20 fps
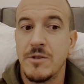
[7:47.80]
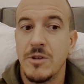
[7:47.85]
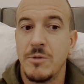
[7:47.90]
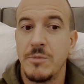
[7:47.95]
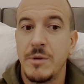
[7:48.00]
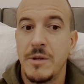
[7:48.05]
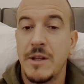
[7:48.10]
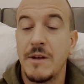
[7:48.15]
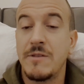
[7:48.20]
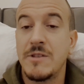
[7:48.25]
told
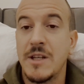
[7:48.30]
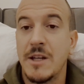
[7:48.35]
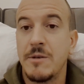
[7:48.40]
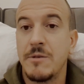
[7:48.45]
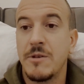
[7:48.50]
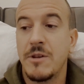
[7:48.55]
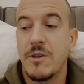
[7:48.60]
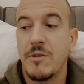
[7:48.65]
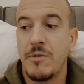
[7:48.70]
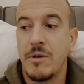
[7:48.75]
me, they've said
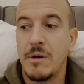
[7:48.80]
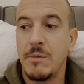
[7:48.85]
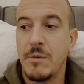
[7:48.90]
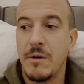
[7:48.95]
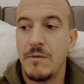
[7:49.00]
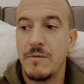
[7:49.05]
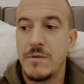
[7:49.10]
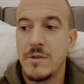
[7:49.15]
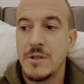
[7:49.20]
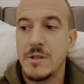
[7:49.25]
3
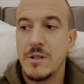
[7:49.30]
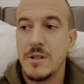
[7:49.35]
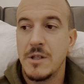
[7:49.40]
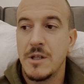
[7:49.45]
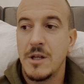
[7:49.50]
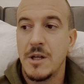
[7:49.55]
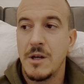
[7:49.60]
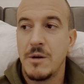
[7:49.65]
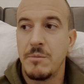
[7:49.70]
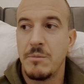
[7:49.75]
months,
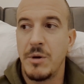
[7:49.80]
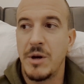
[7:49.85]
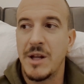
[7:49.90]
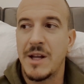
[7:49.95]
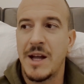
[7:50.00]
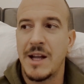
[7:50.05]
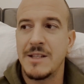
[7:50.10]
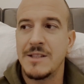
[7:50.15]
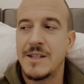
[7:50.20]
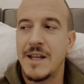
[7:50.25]
but it
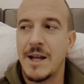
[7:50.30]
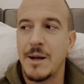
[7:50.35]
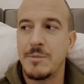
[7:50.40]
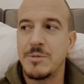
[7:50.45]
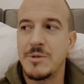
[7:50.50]
can take up